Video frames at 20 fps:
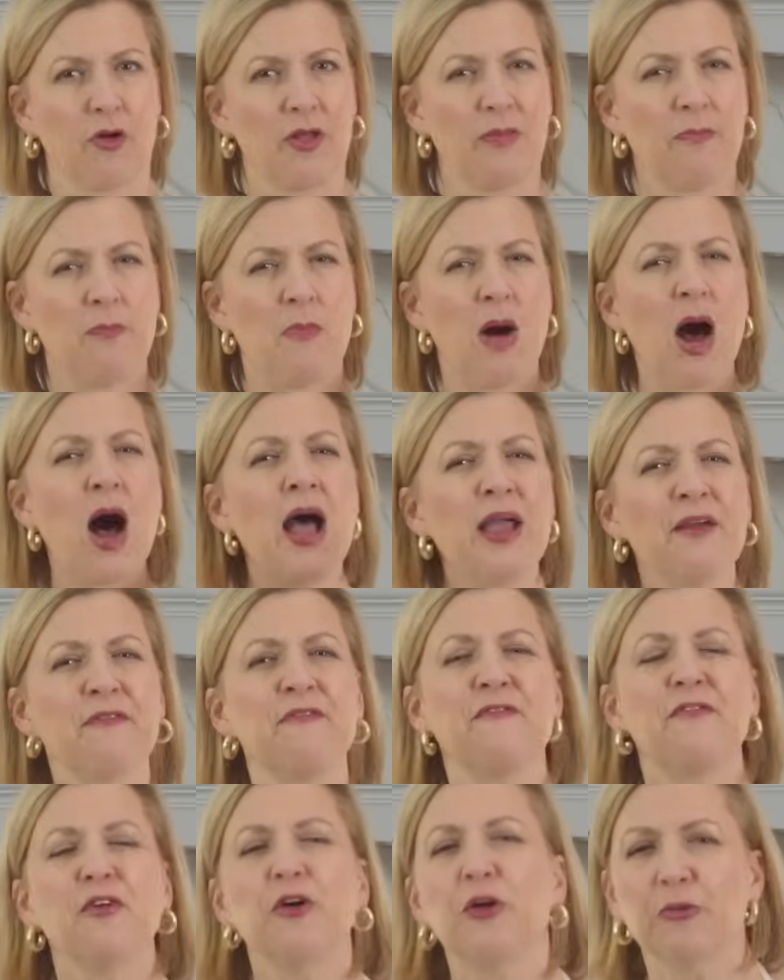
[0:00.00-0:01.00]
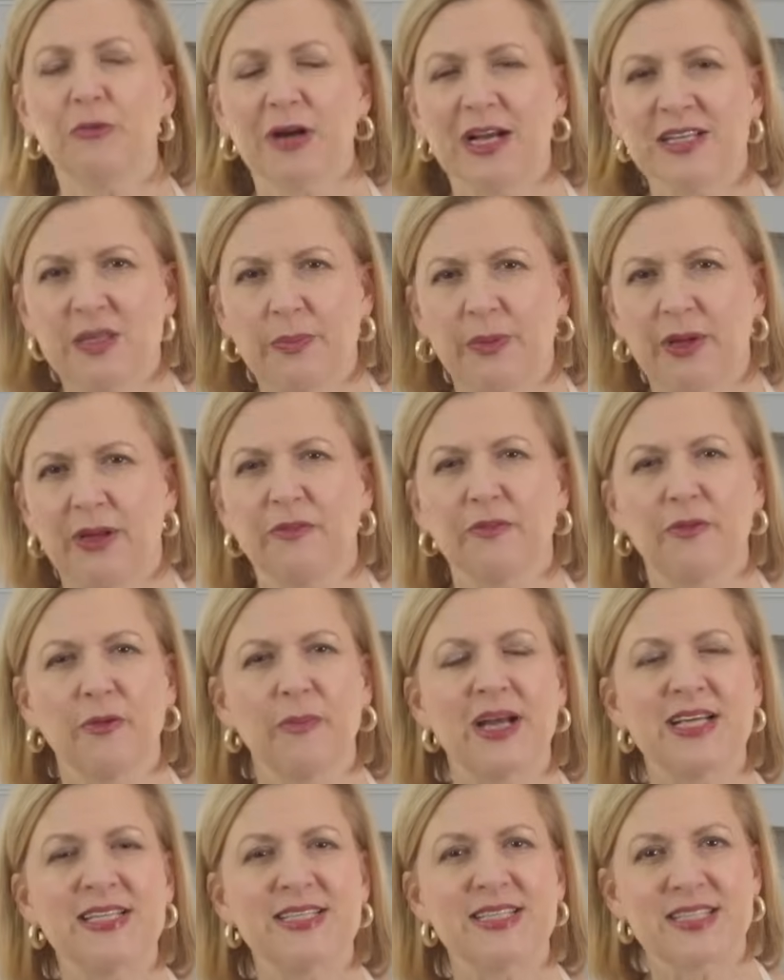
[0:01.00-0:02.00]
my full recipe for
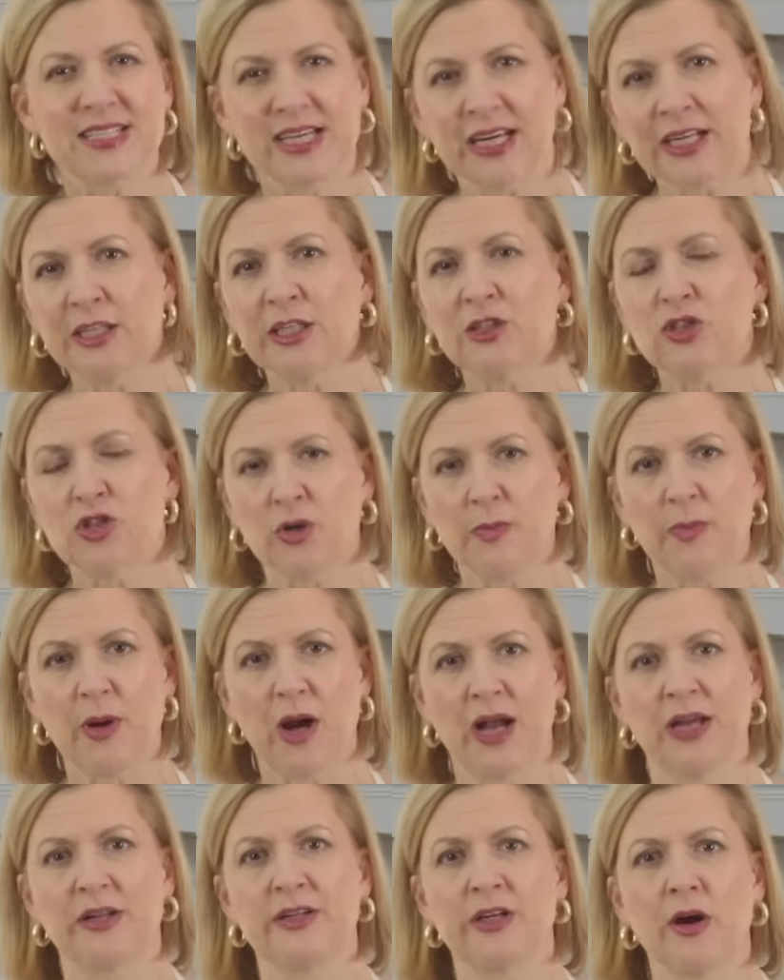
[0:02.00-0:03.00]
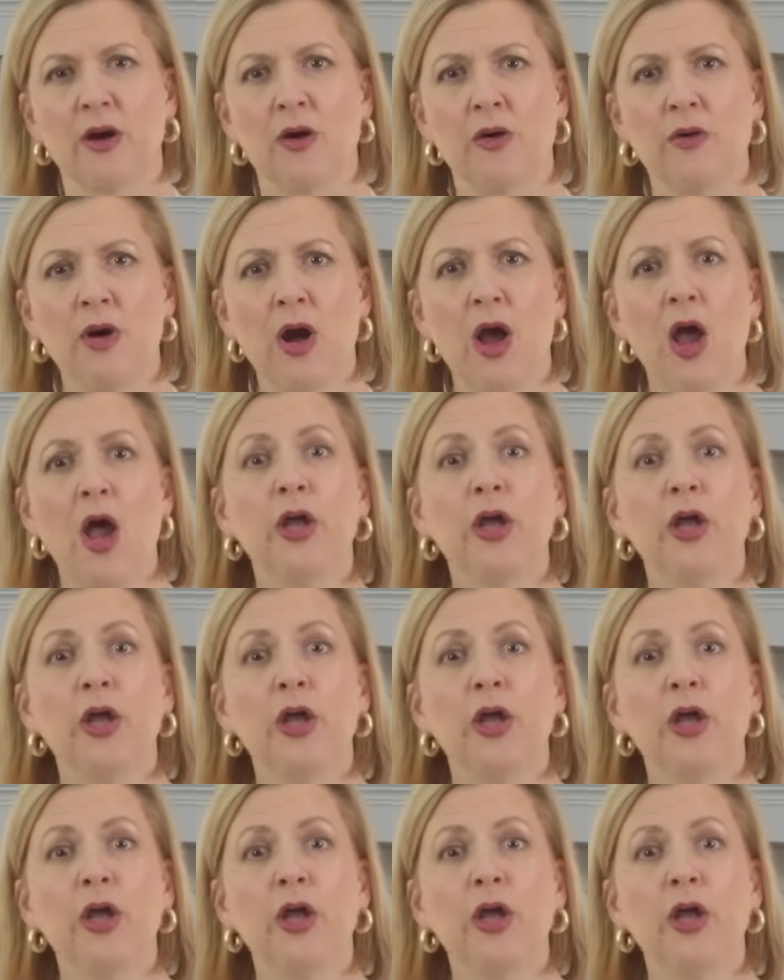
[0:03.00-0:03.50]
my signature pie dough,